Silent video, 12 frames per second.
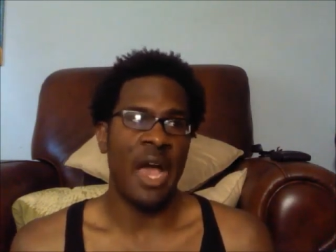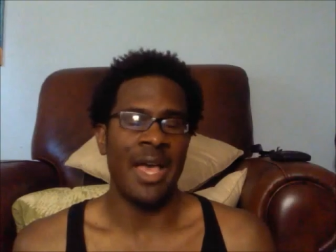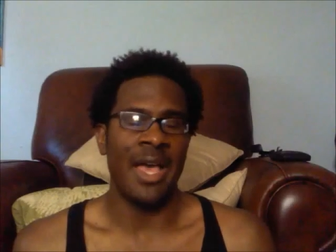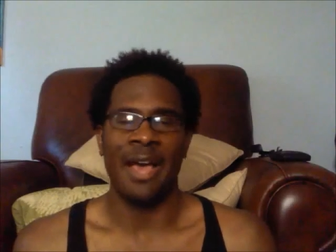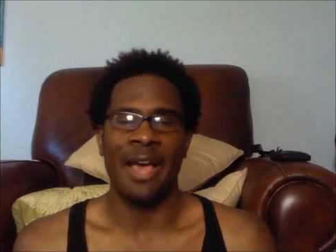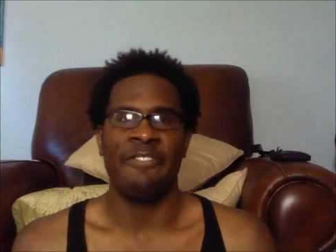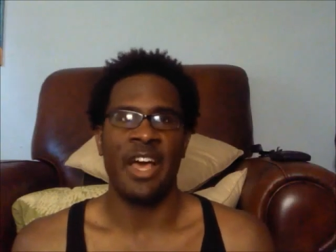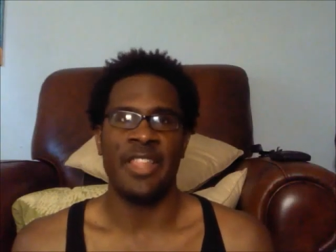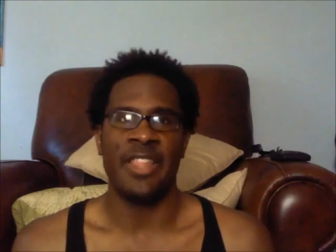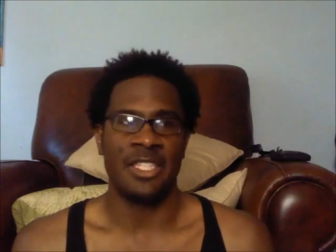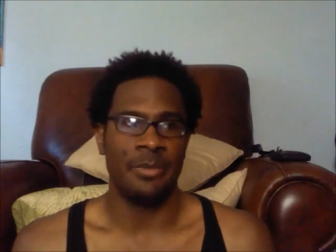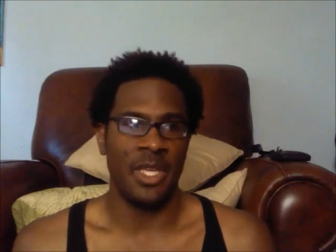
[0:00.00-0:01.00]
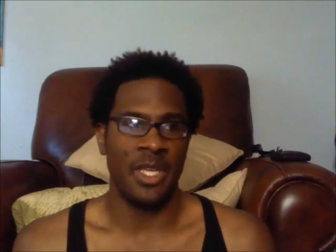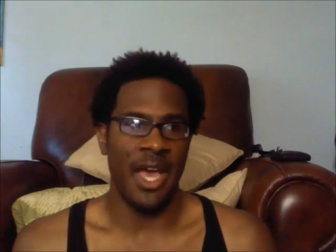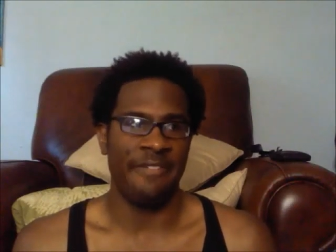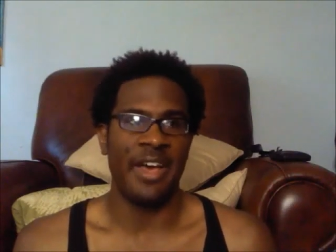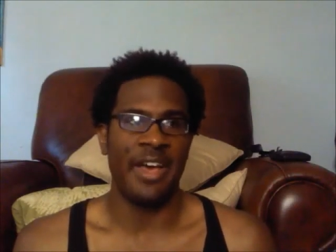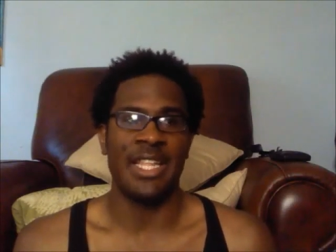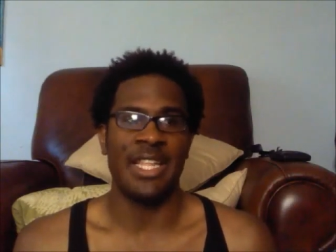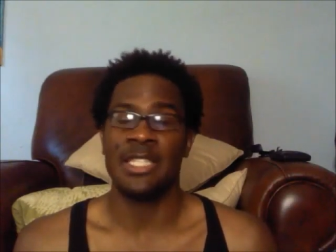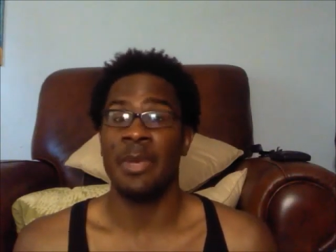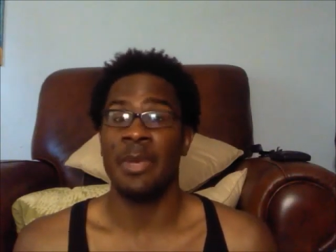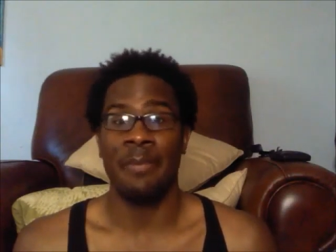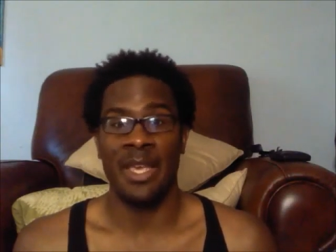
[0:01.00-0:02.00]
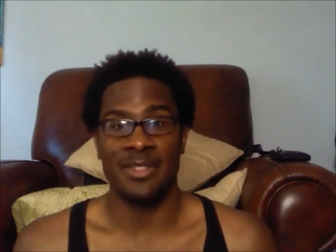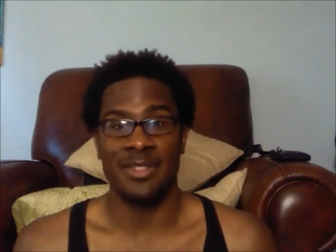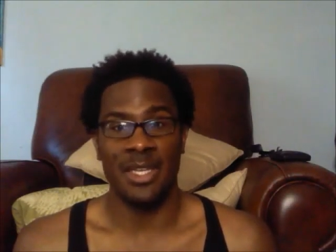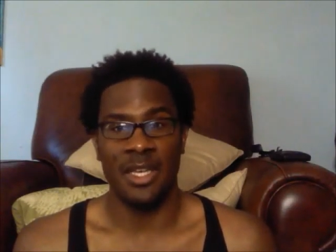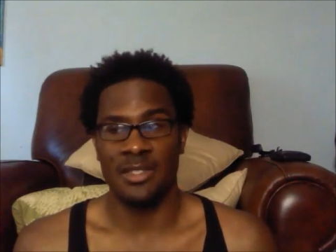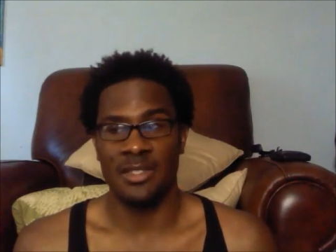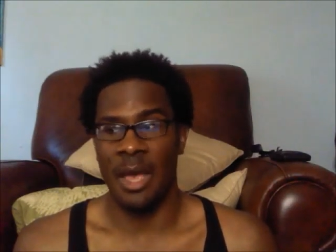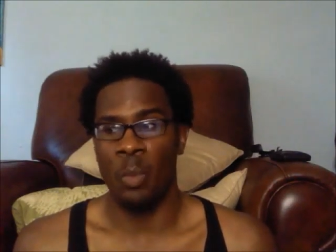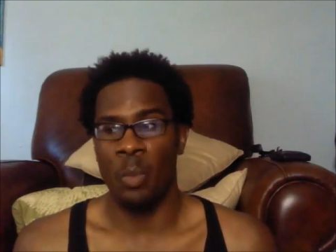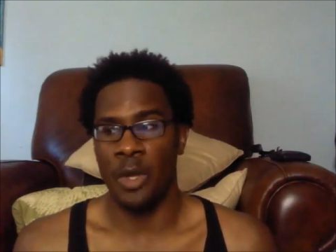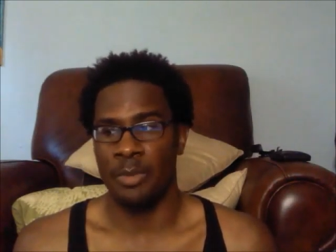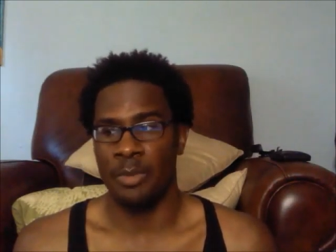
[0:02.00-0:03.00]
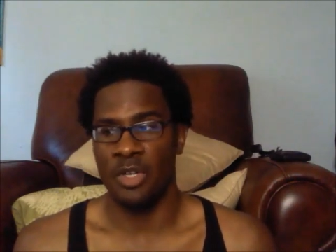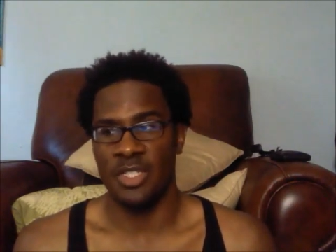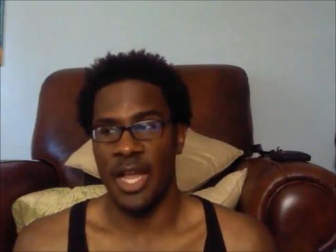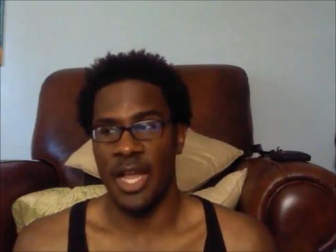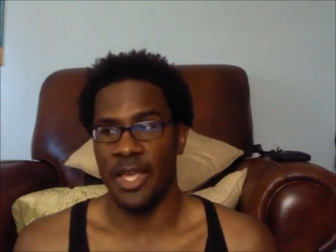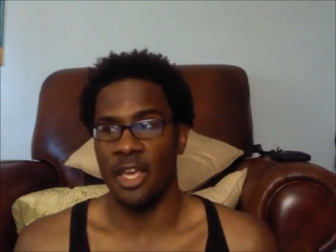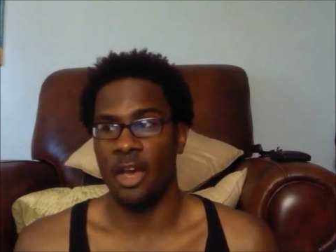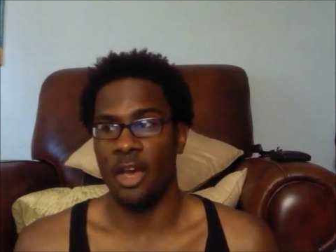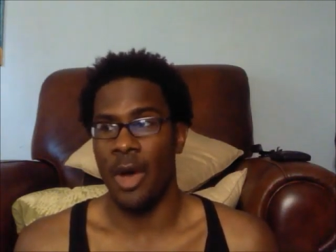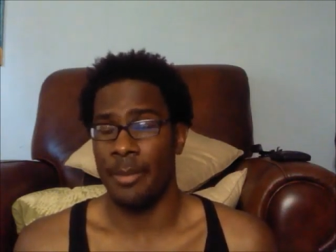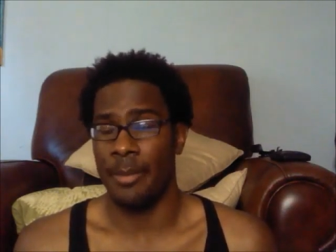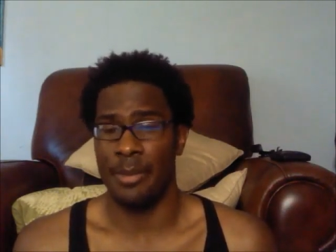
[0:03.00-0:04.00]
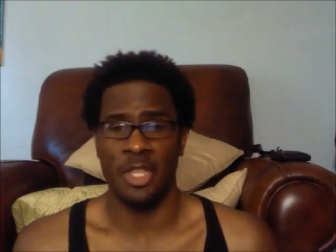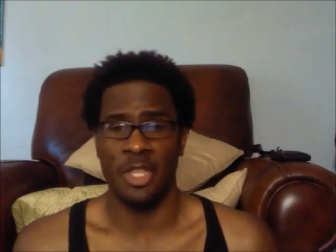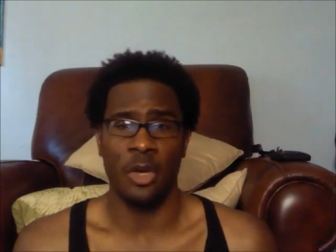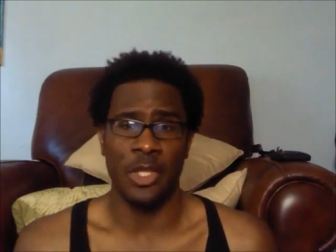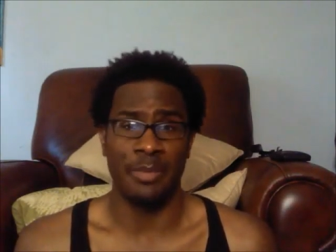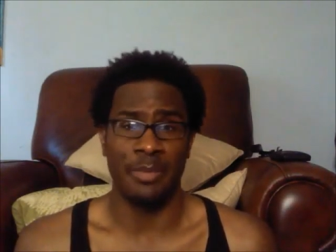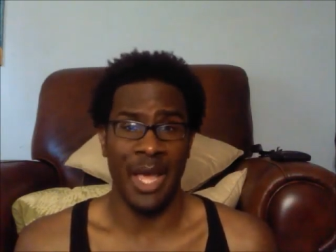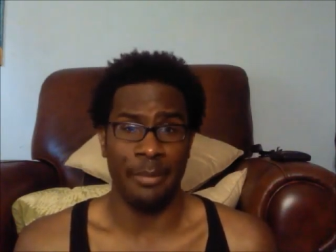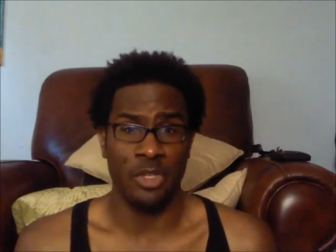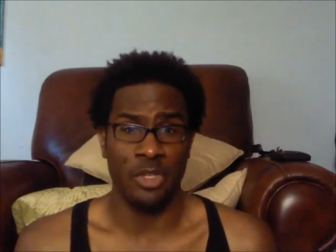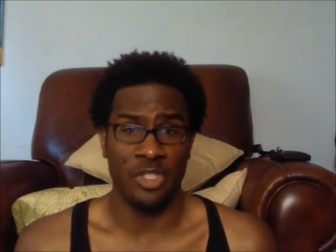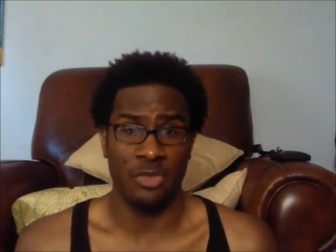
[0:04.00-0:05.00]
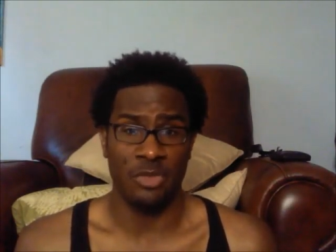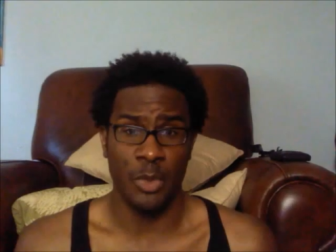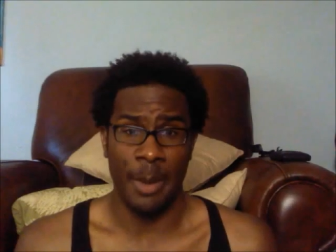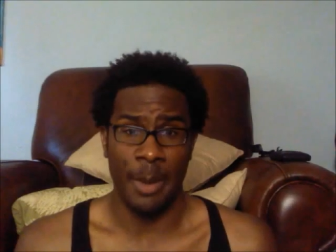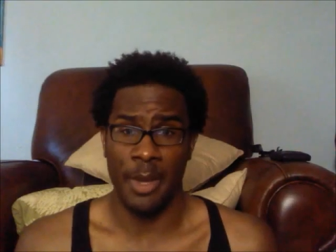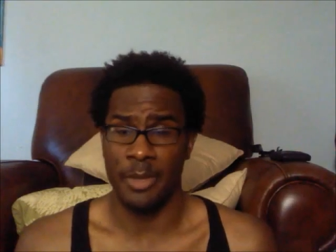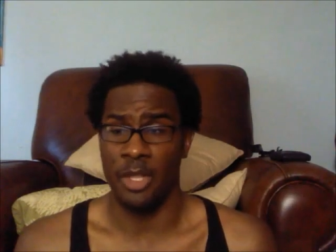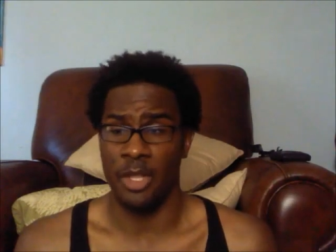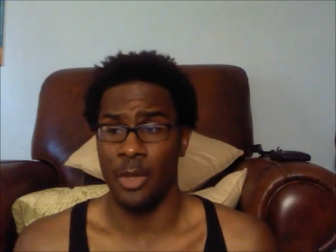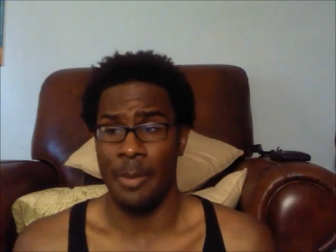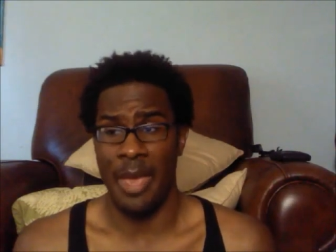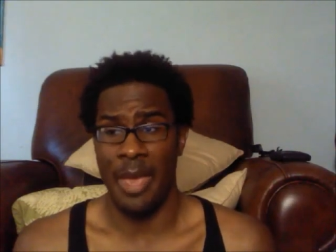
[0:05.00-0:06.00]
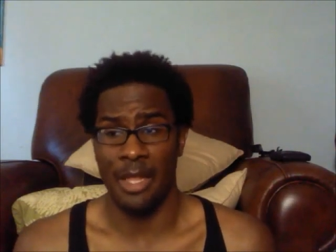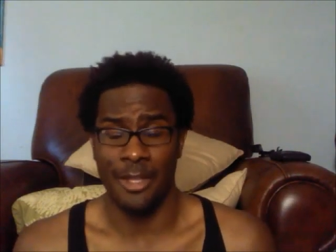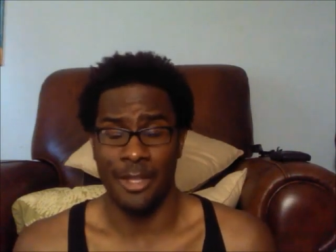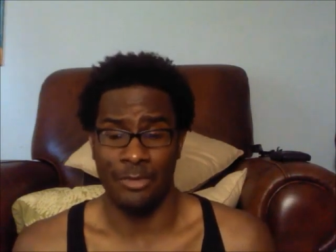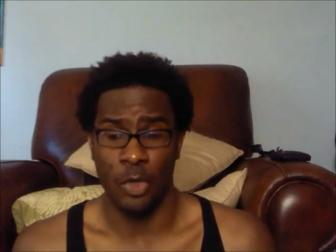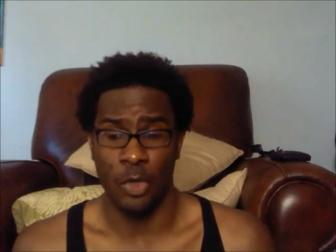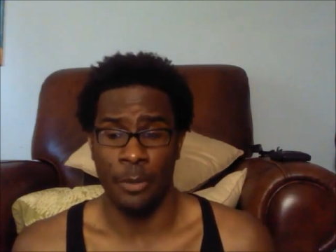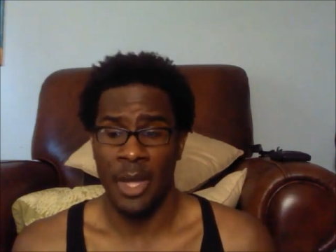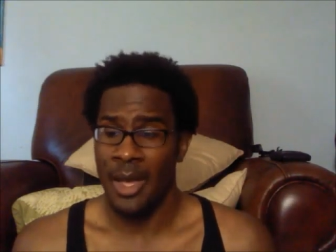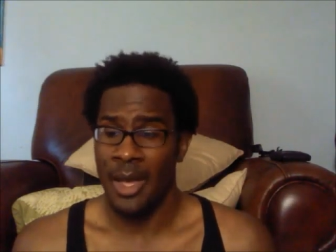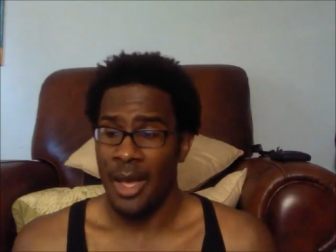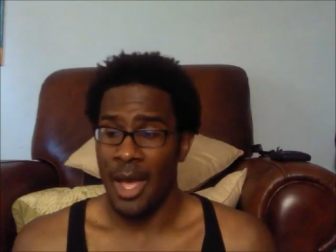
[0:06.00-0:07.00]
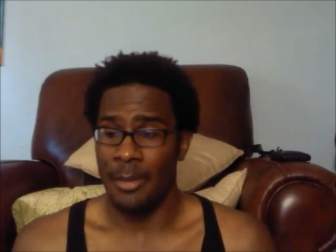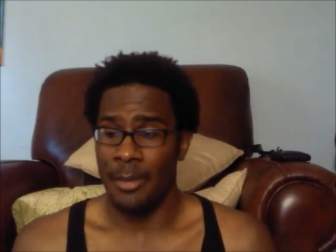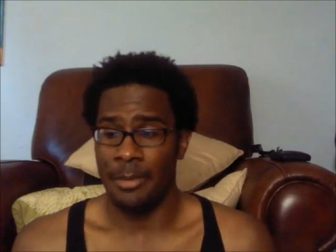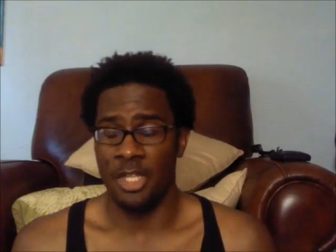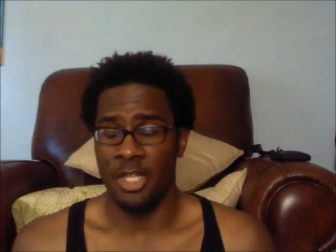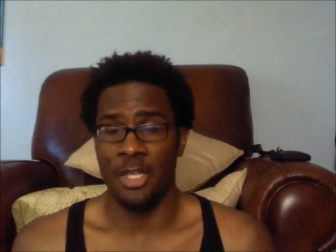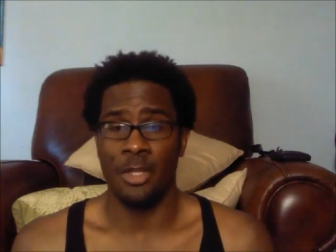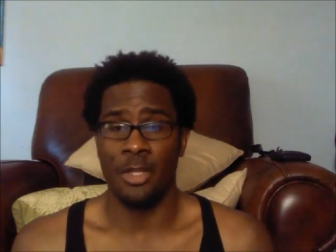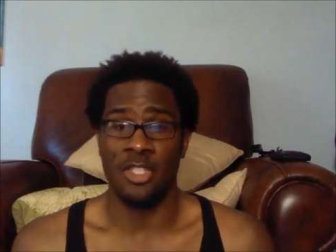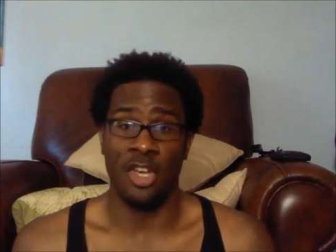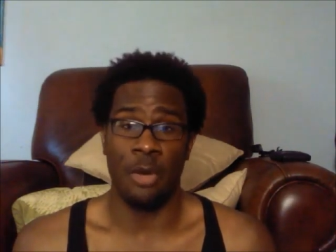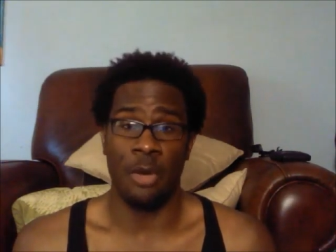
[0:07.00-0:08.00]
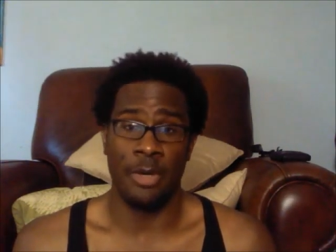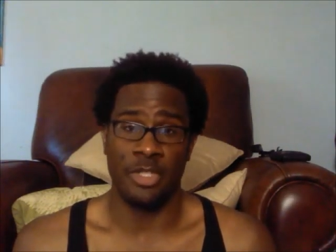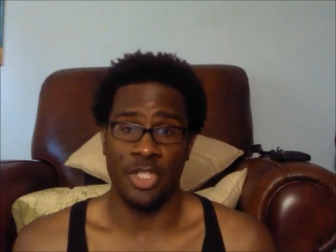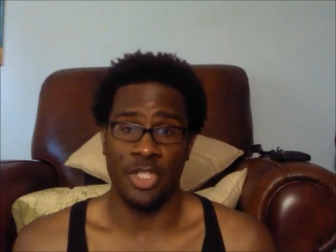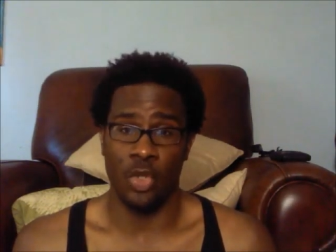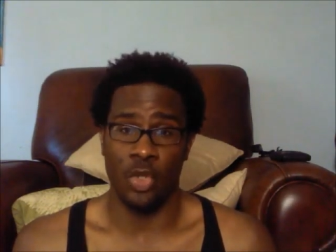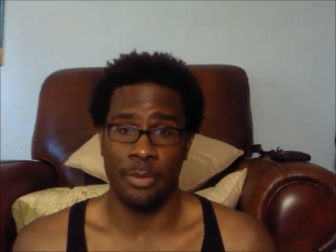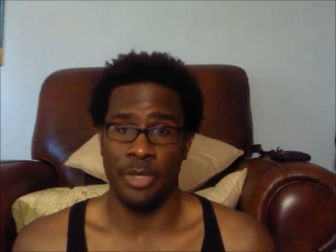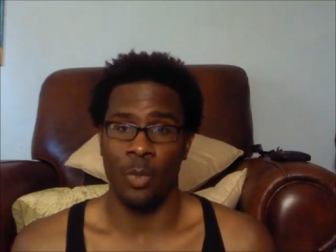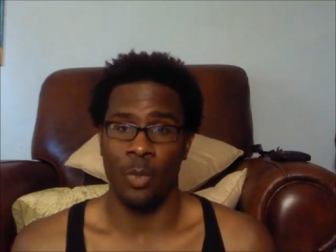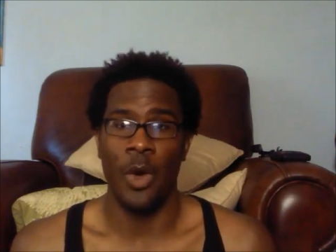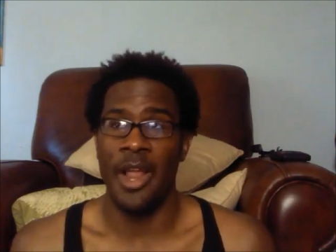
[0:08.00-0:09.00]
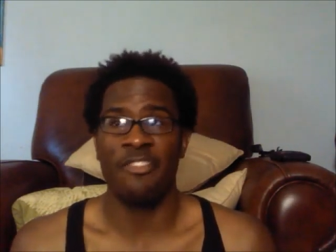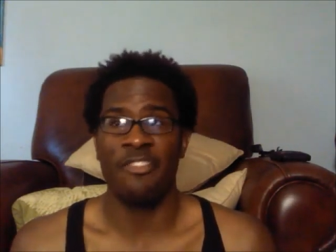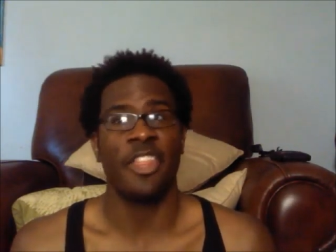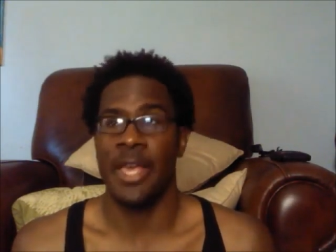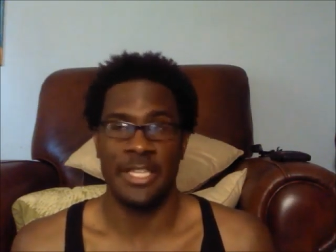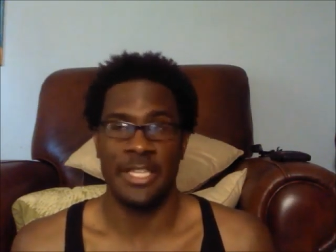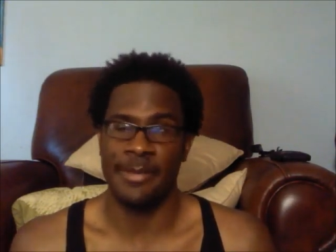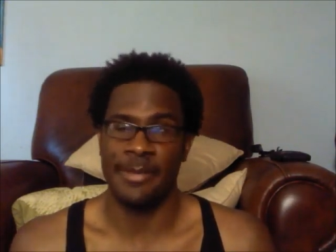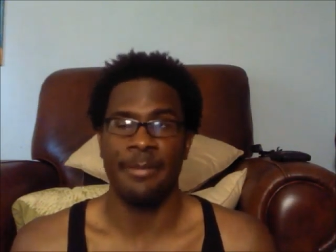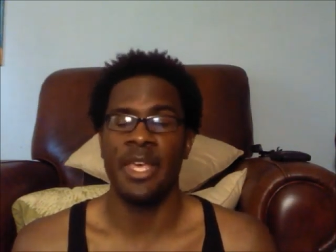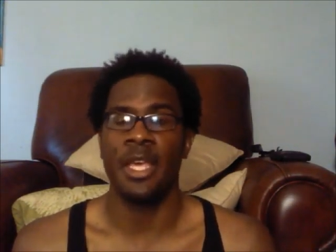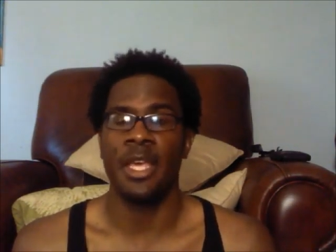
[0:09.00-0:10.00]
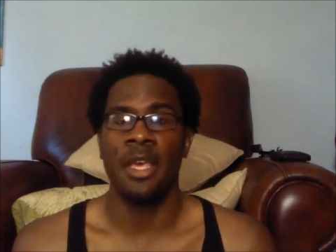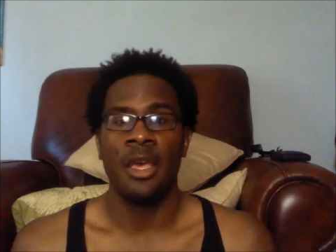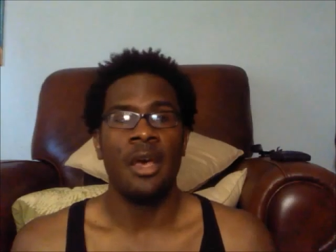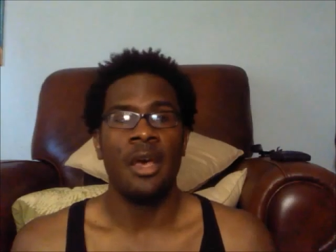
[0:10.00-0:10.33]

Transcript: I, I find that to be I find that to be amazing, because I'm one person. I can go, I may be the only black person in the room, I may be the only male in the room, I may be the only tall person, short person, whatever the case may be.